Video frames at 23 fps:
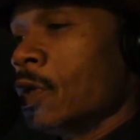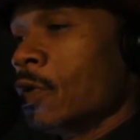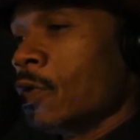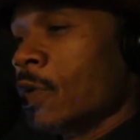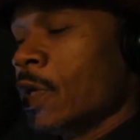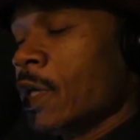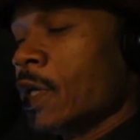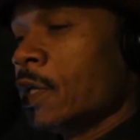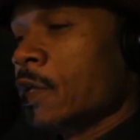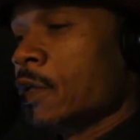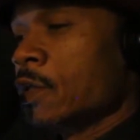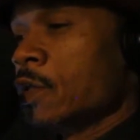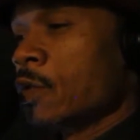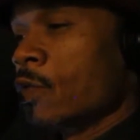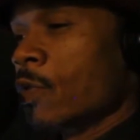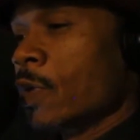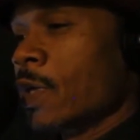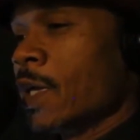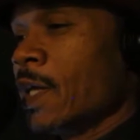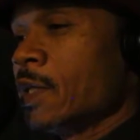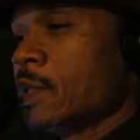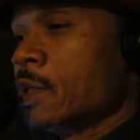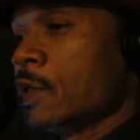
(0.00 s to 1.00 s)
get into
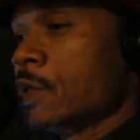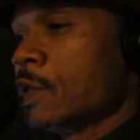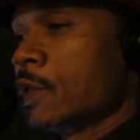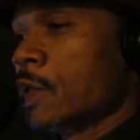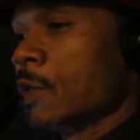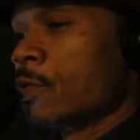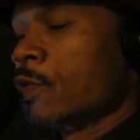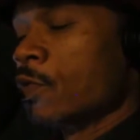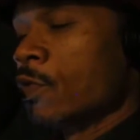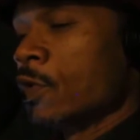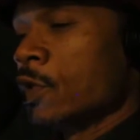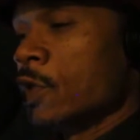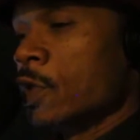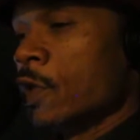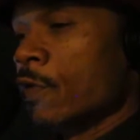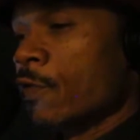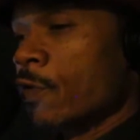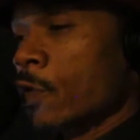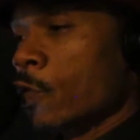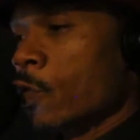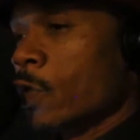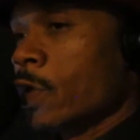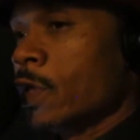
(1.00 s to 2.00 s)
relationships for
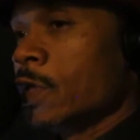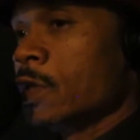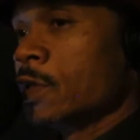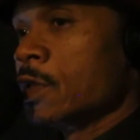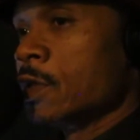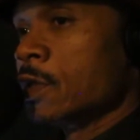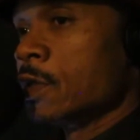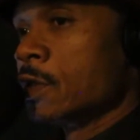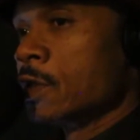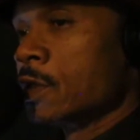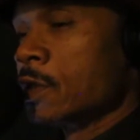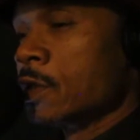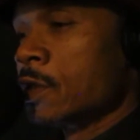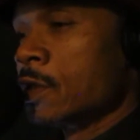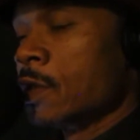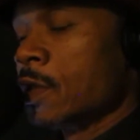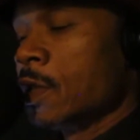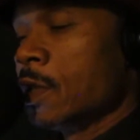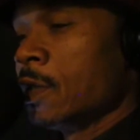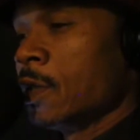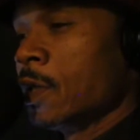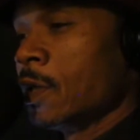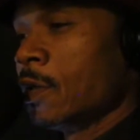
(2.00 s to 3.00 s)
different reasons,
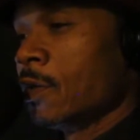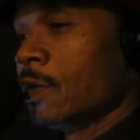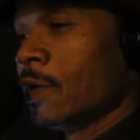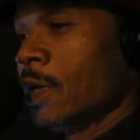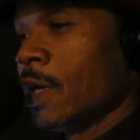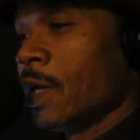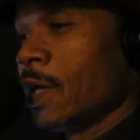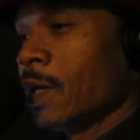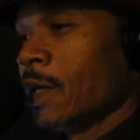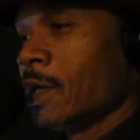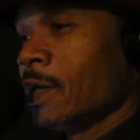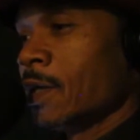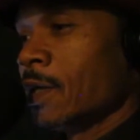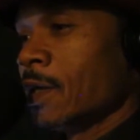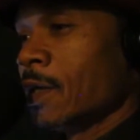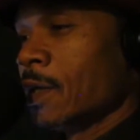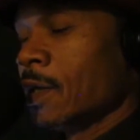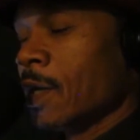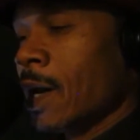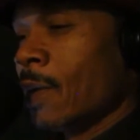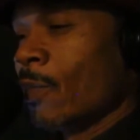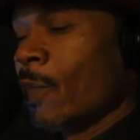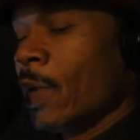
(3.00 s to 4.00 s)
and
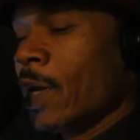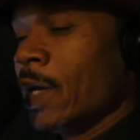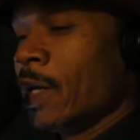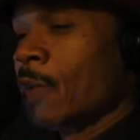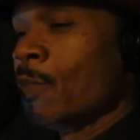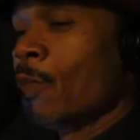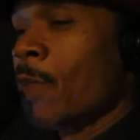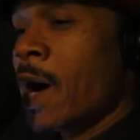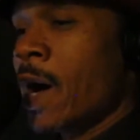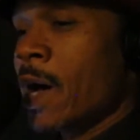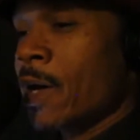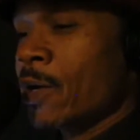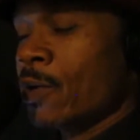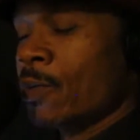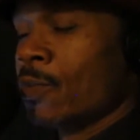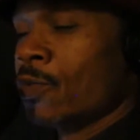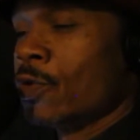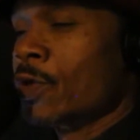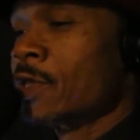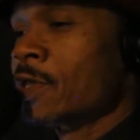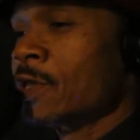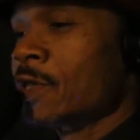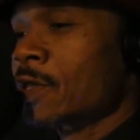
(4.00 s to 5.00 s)
I may admire
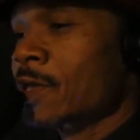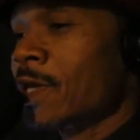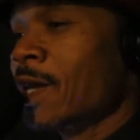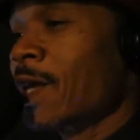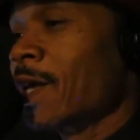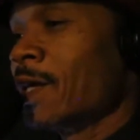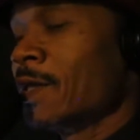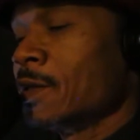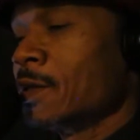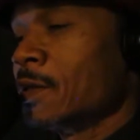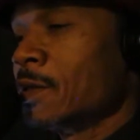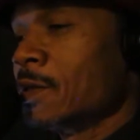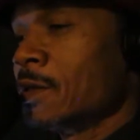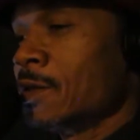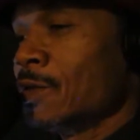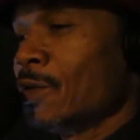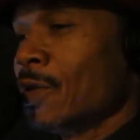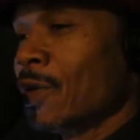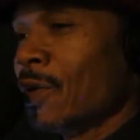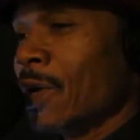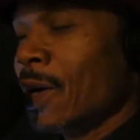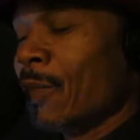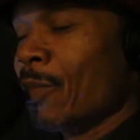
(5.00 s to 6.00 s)
Princess Landers,
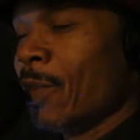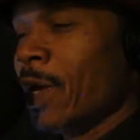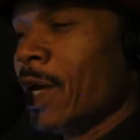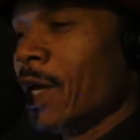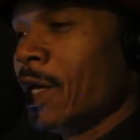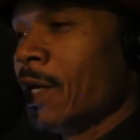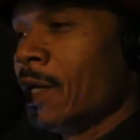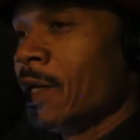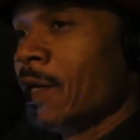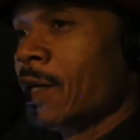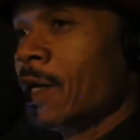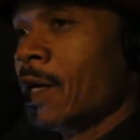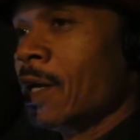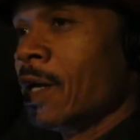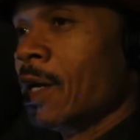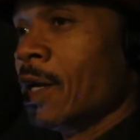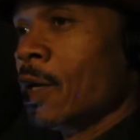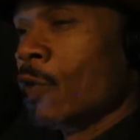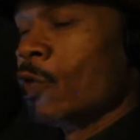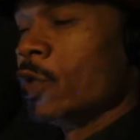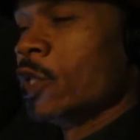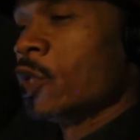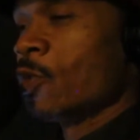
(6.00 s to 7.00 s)
I may
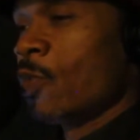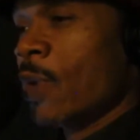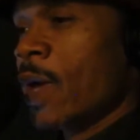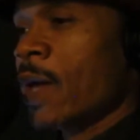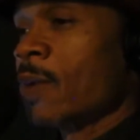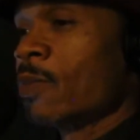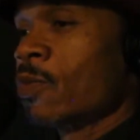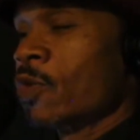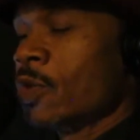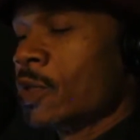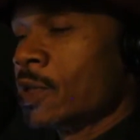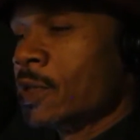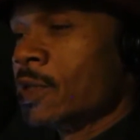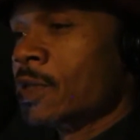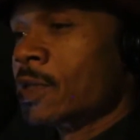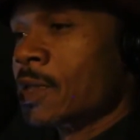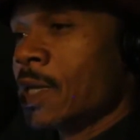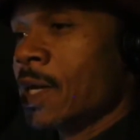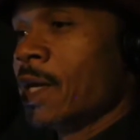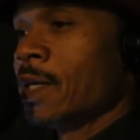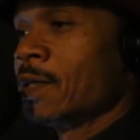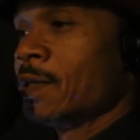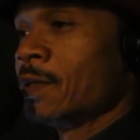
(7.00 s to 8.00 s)
respect
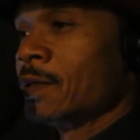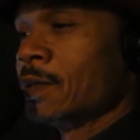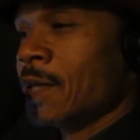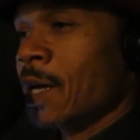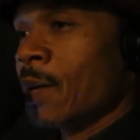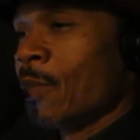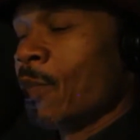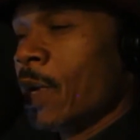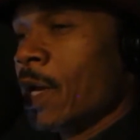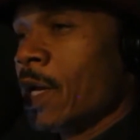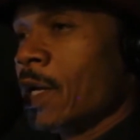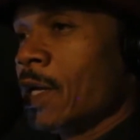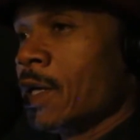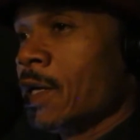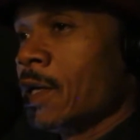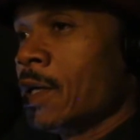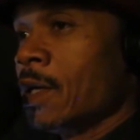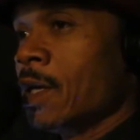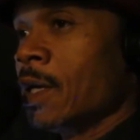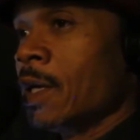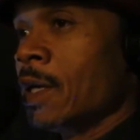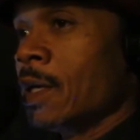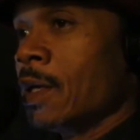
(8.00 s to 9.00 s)
Princess Landers, I
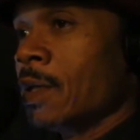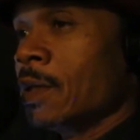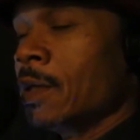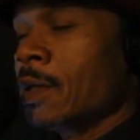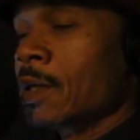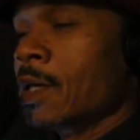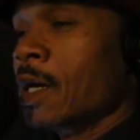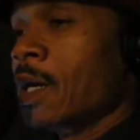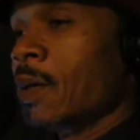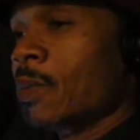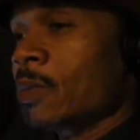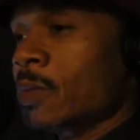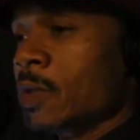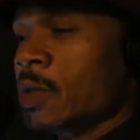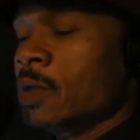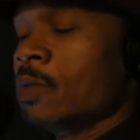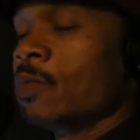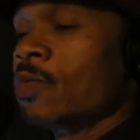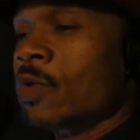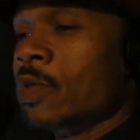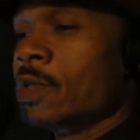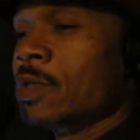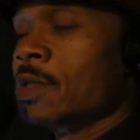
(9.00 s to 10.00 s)
may look up
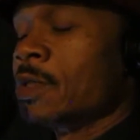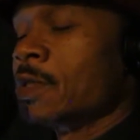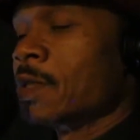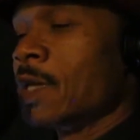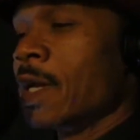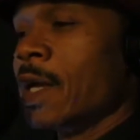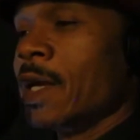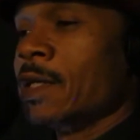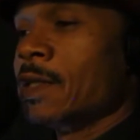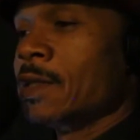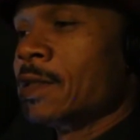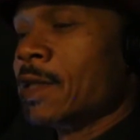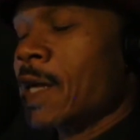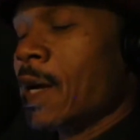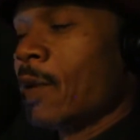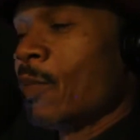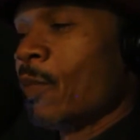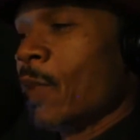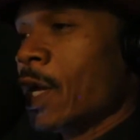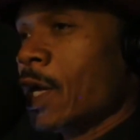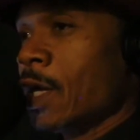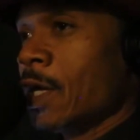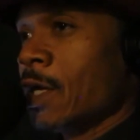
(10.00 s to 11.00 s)
to Princess Landers, I
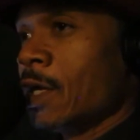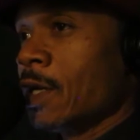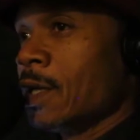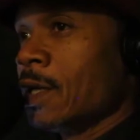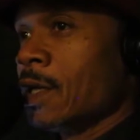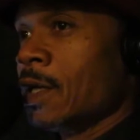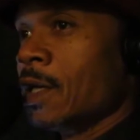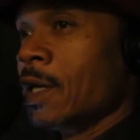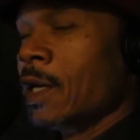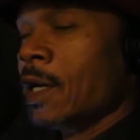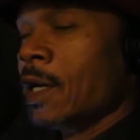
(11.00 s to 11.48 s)
may